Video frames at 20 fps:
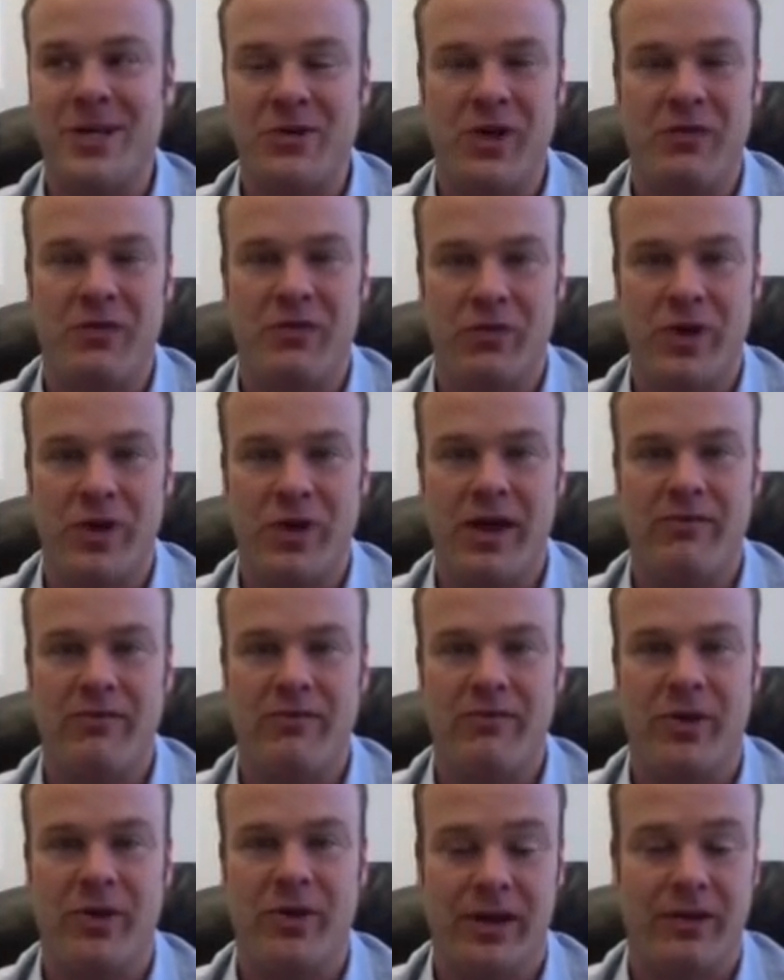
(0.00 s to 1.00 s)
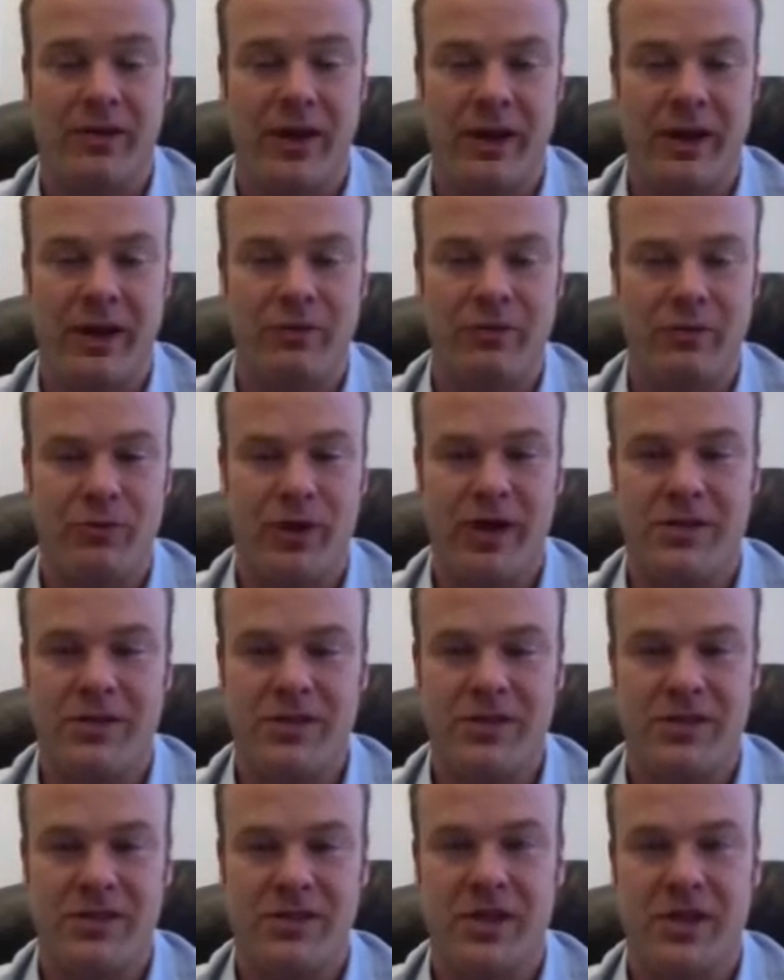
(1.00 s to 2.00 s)
and we have like what I
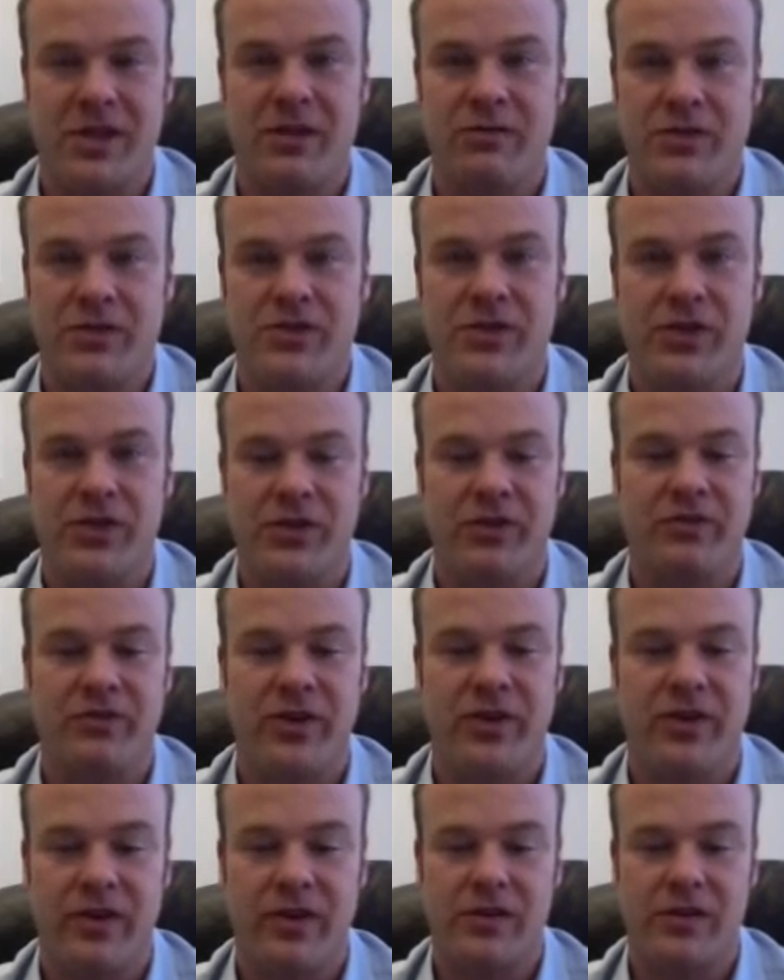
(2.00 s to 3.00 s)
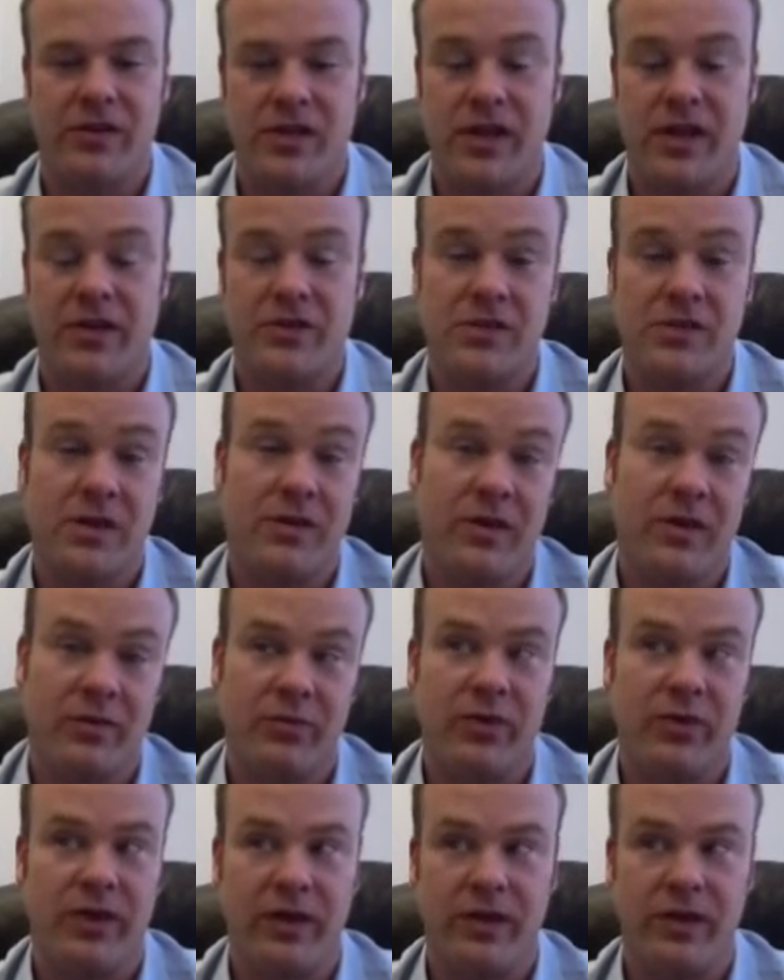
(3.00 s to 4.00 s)
would say is kind of a Silicon Valley style
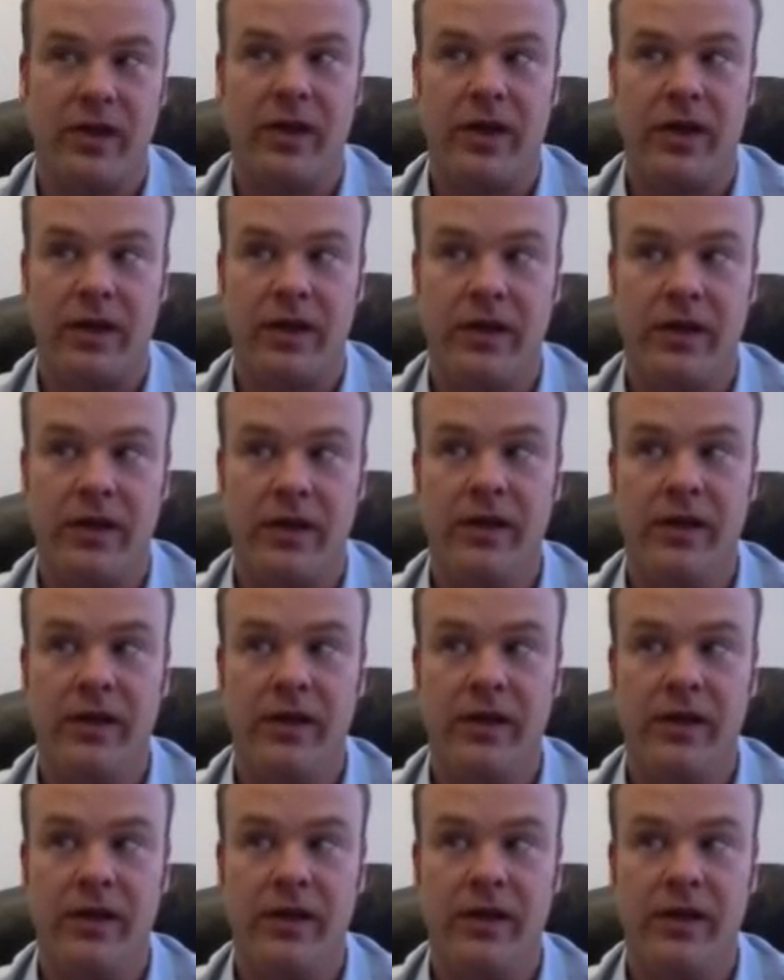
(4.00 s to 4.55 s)
startup in LA.